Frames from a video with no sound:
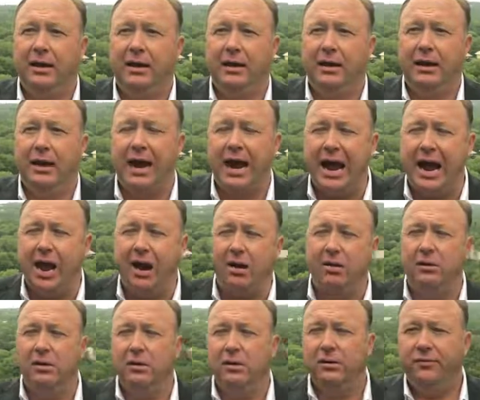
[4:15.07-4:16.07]

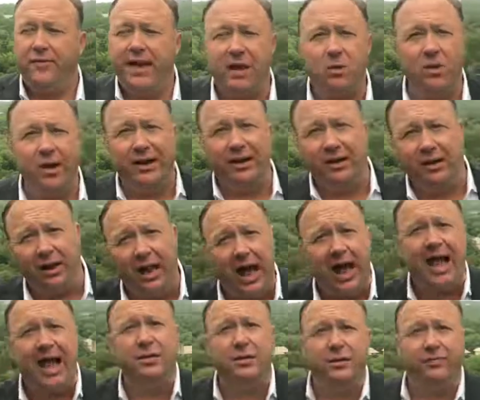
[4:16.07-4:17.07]
how they went and
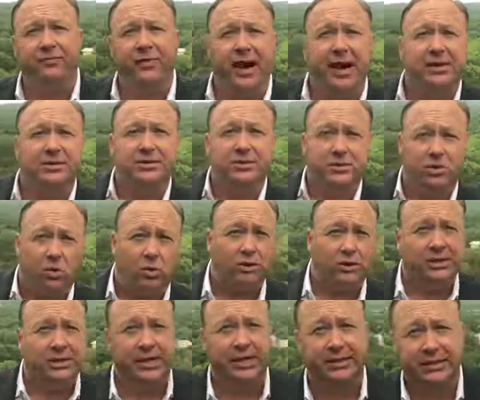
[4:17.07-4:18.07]
lied to the FISA court
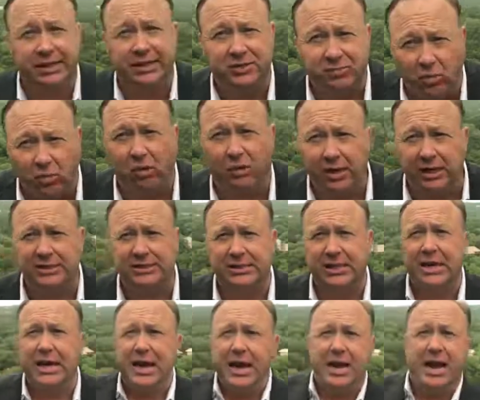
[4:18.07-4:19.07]
to get these warrants
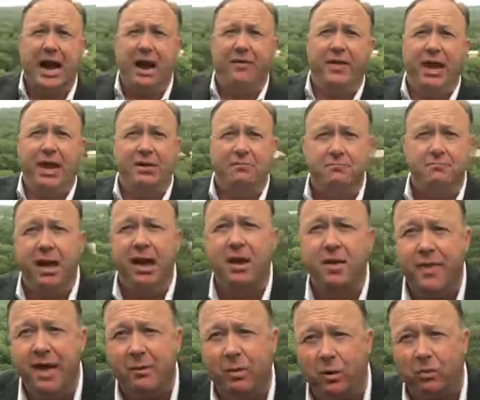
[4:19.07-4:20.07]
and how they admitted
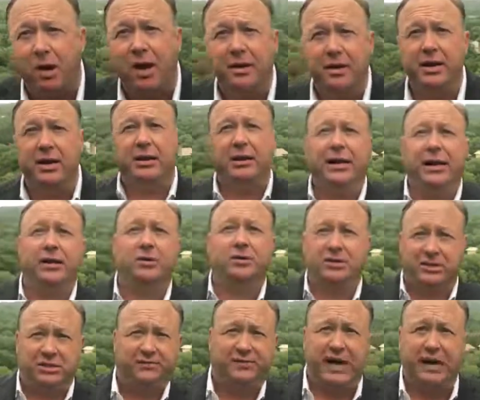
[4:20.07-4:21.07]
they were running illegal
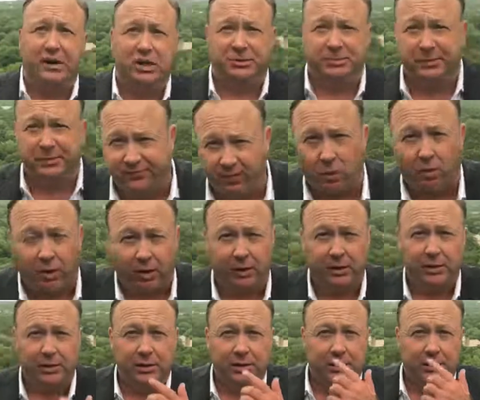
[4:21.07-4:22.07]
surveillance before.
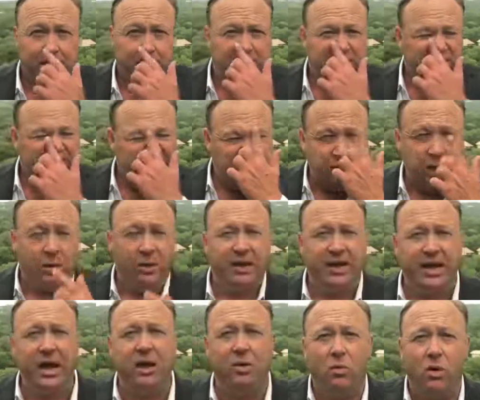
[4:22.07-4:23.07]
So
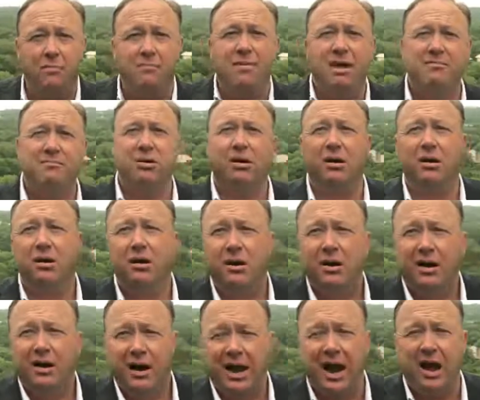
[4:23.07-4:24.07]
again, remember
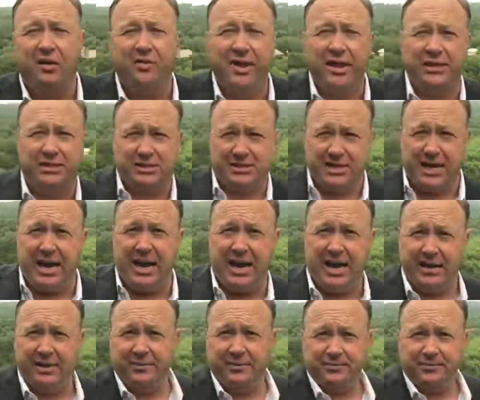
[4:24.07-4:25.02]
how they said